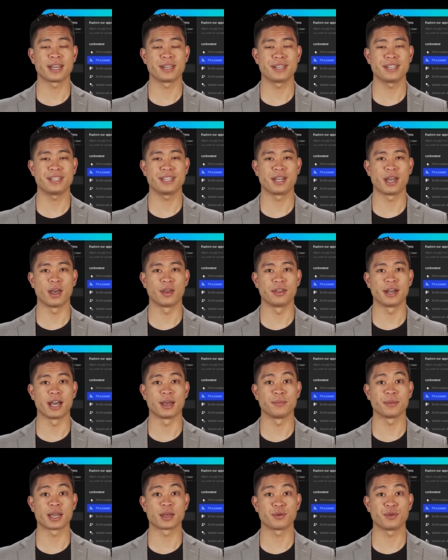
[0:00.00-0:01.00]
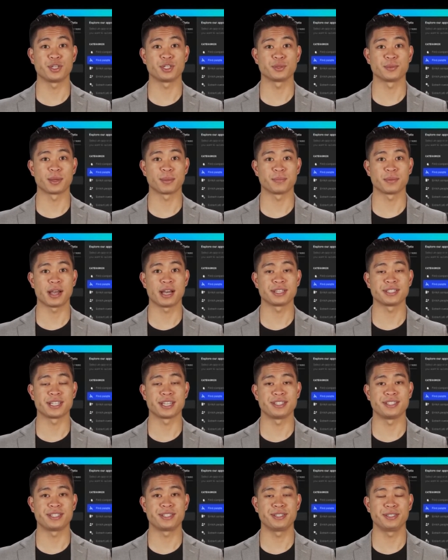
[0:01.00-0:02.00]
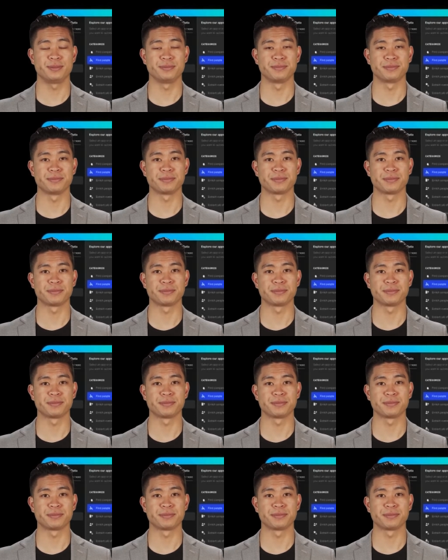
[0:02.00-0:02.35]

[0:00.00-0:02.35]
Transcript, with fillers: and CRM enrichment processes.